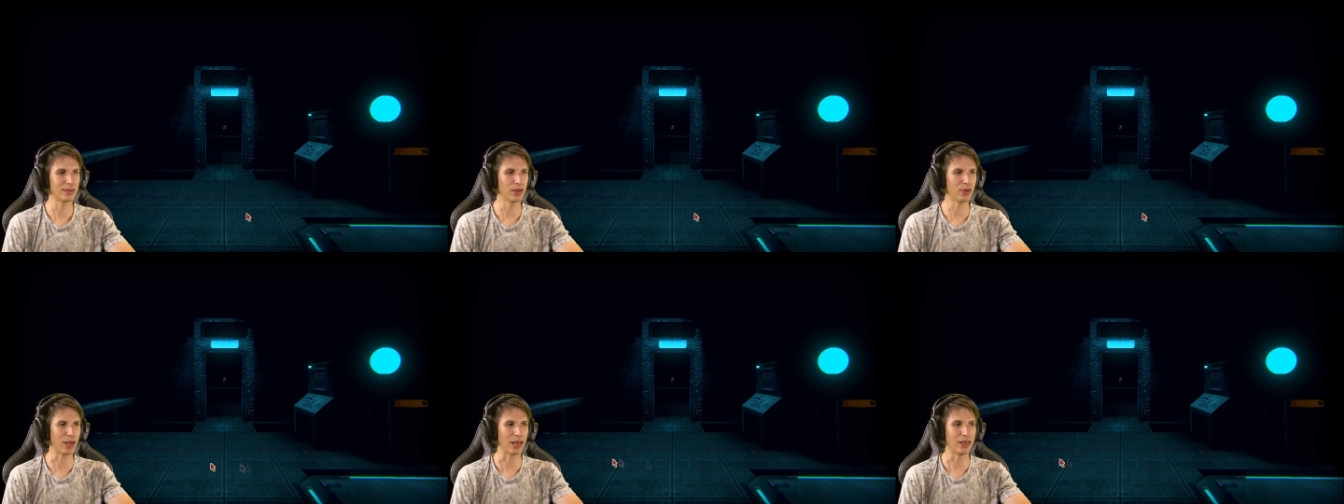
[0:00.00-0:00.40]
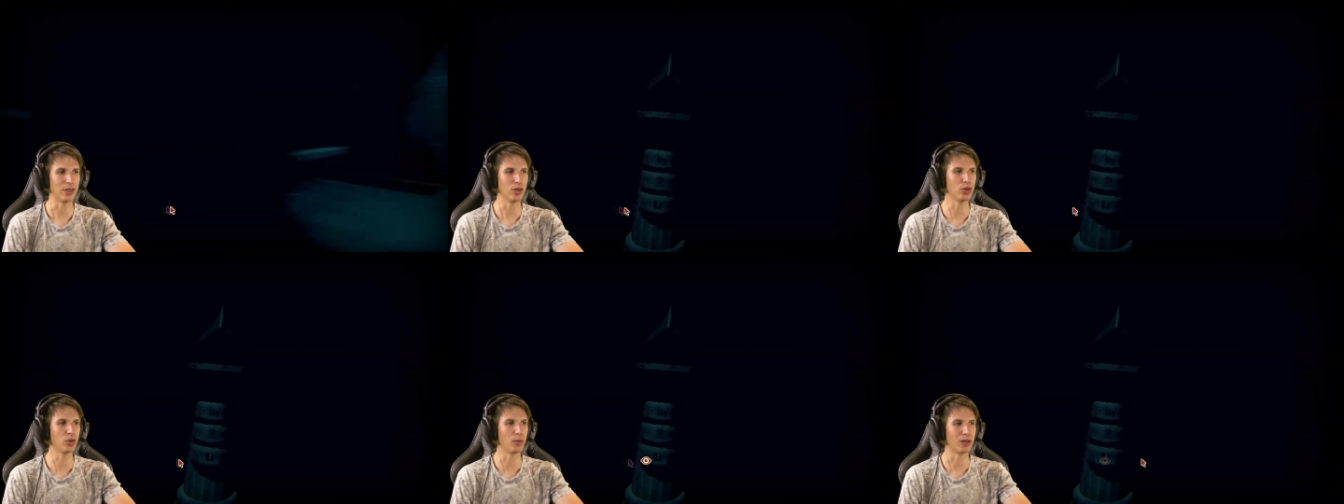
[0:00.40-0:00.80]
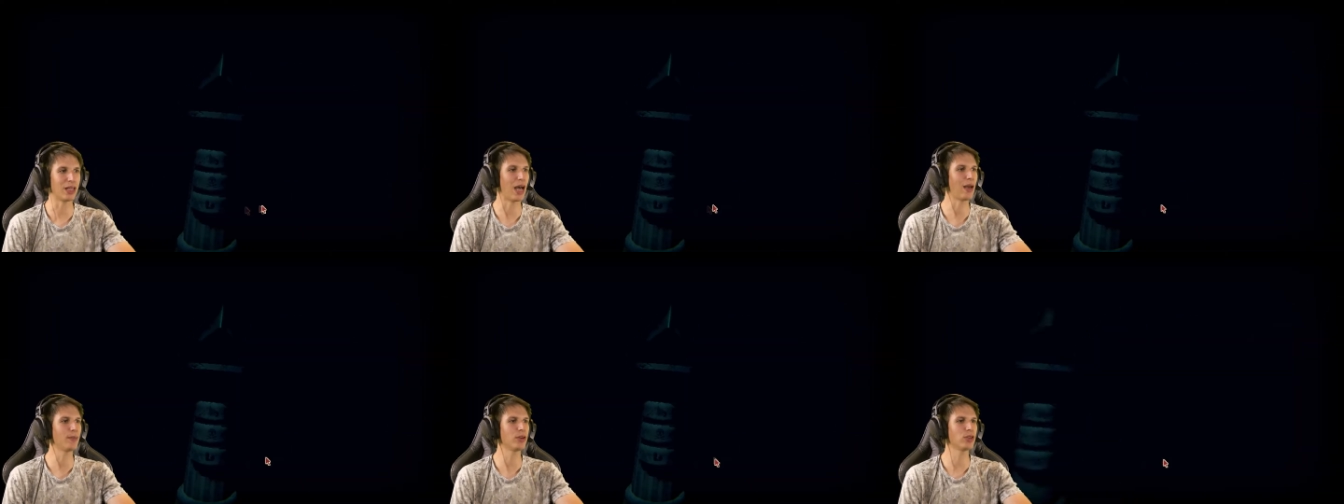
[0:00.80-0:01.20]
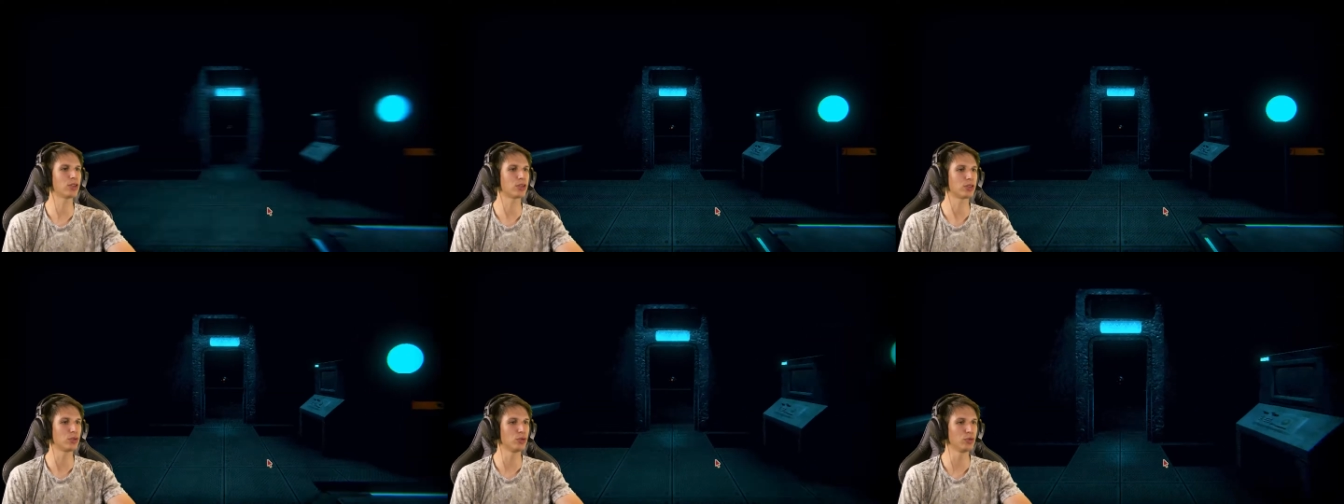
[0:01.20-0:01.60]
Okay, you know what? I'm
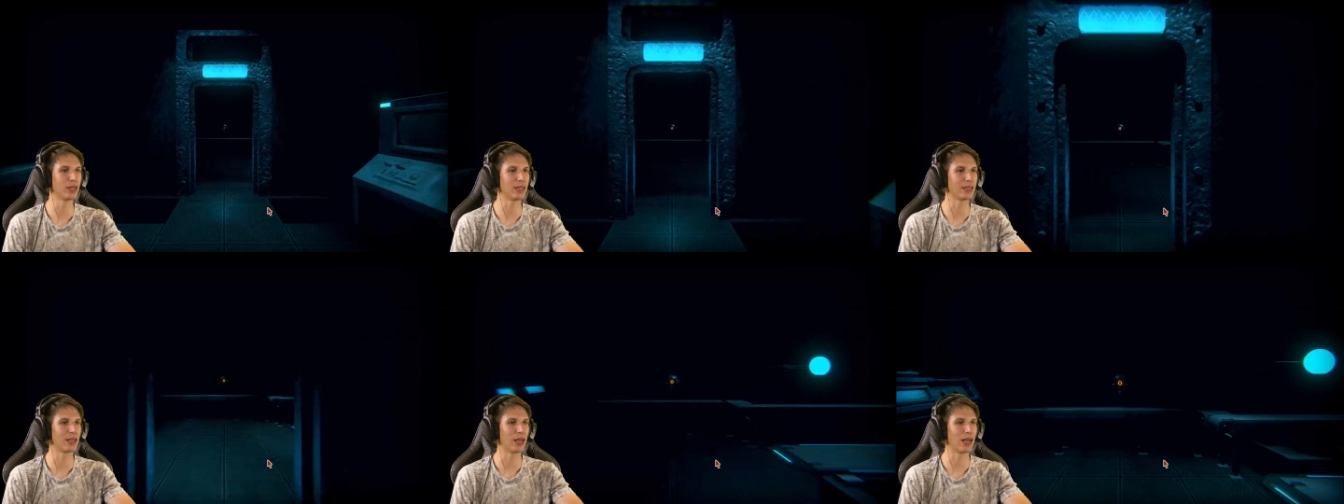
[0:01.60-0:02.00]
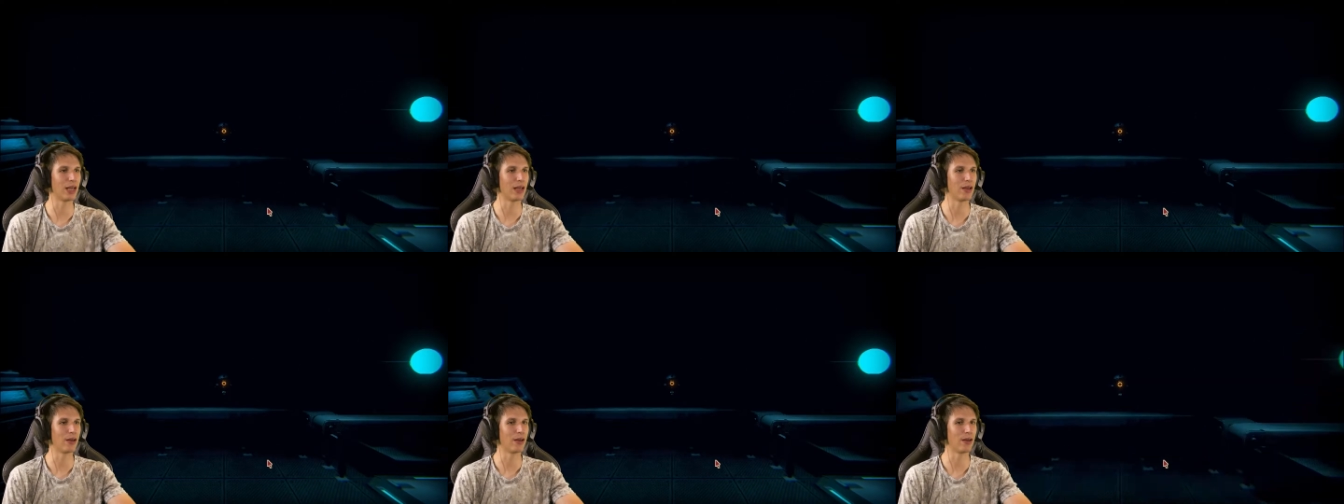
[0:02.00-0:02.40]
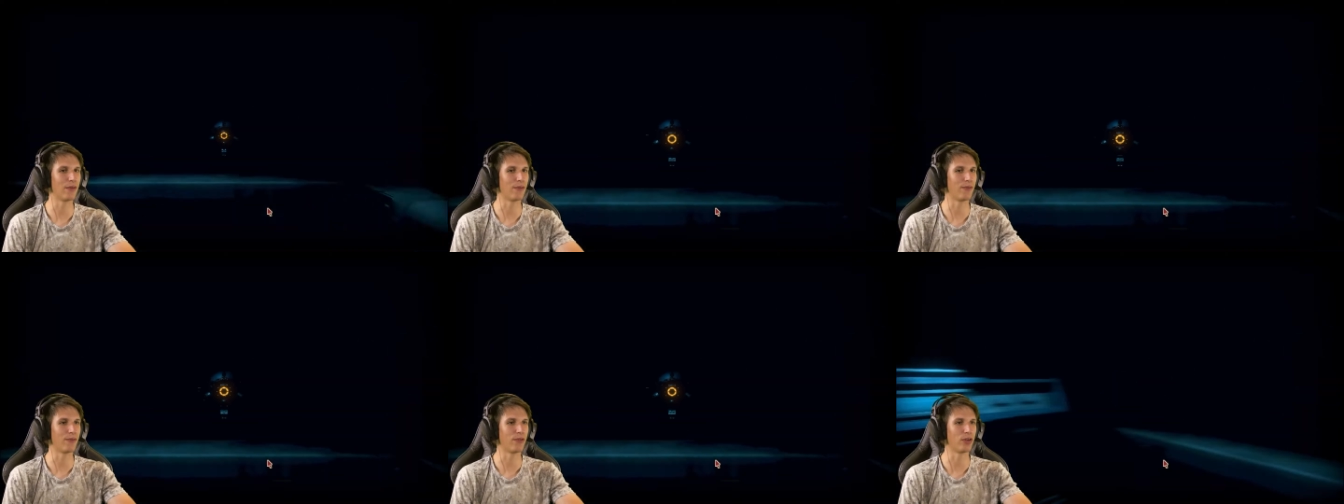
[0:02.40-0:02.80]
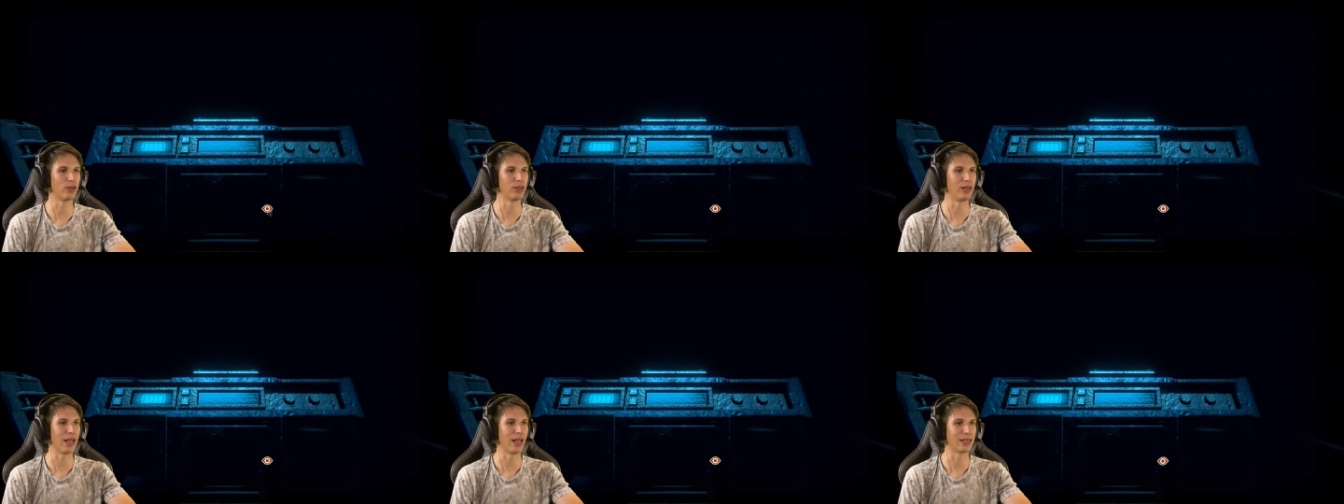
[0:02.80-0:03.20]
gonna do that for
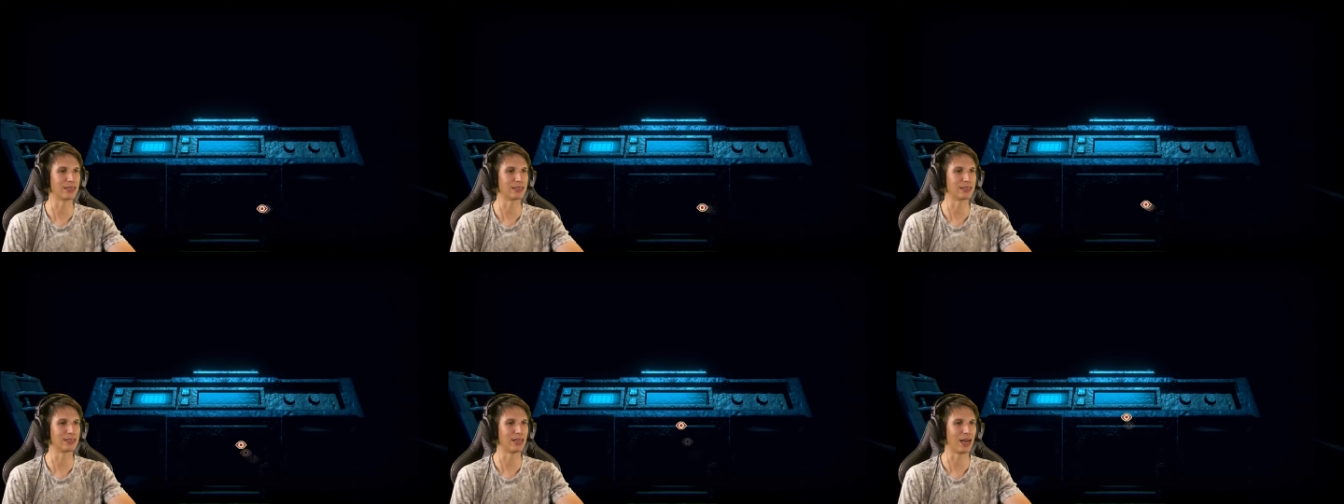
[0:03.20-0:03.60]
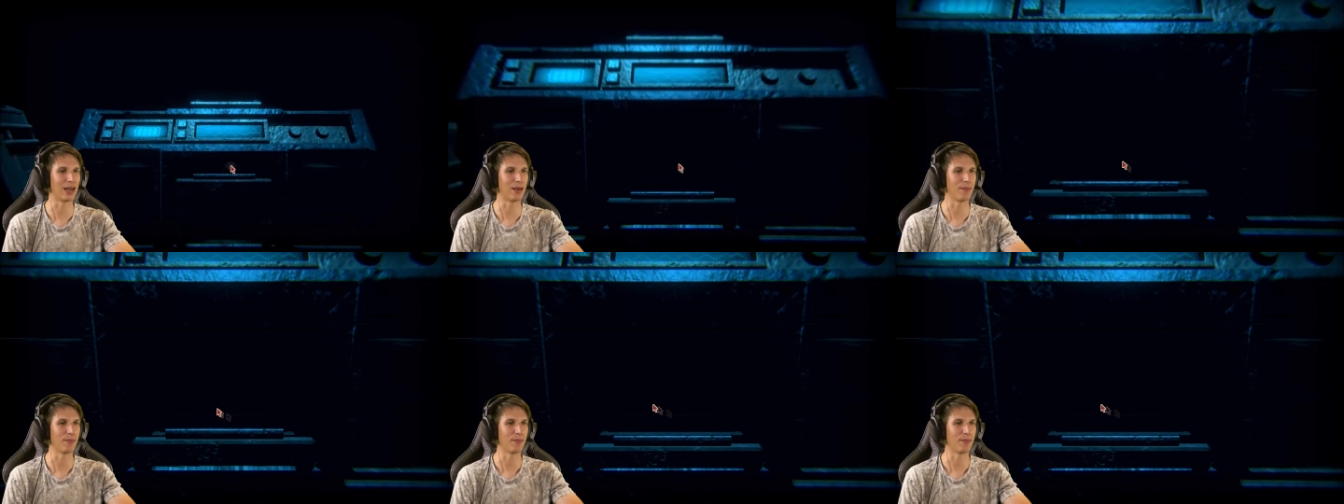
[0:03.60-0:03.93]
next time.